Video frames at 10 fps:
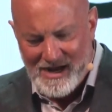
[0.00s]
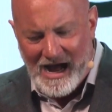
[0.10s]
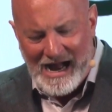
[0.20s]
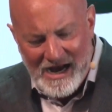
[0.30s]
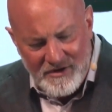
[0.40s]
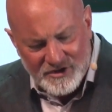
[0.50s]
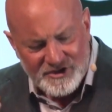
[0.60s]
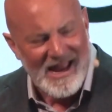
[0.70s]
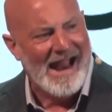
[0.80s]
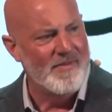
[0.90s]
I
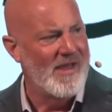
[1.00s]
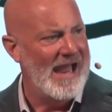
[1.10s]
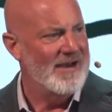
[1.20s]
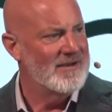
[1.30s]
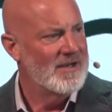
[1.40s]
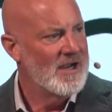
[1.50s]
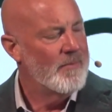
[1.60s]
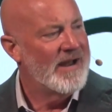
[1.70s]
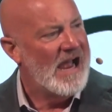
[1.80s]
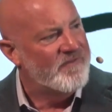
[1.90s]
understand that.
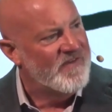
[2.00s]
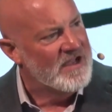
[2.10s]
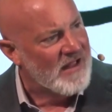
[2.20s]
But I feel